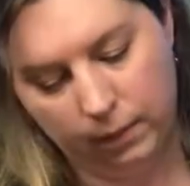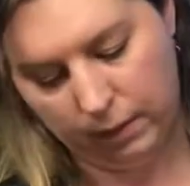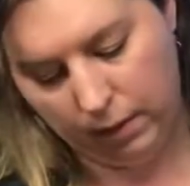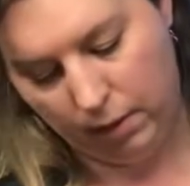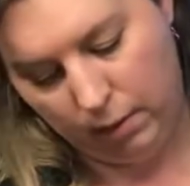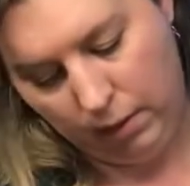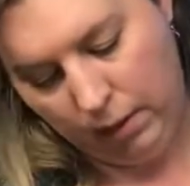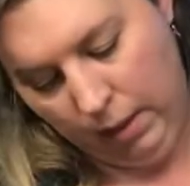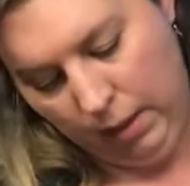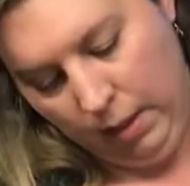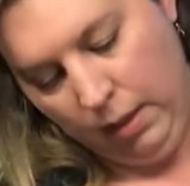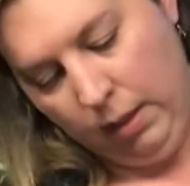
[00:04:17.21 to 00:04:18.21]
So
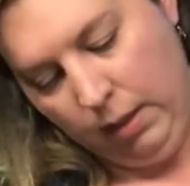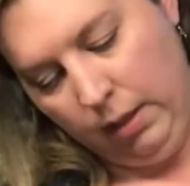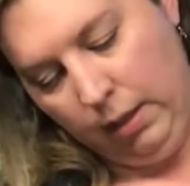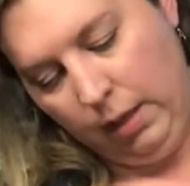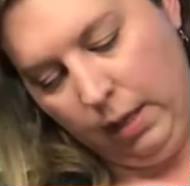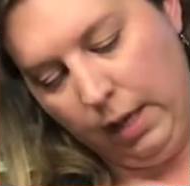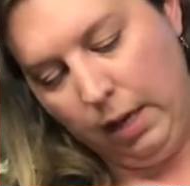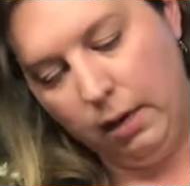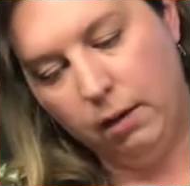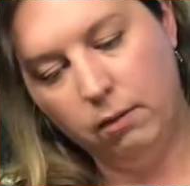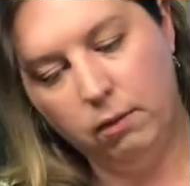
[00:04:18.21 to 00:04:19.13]
again,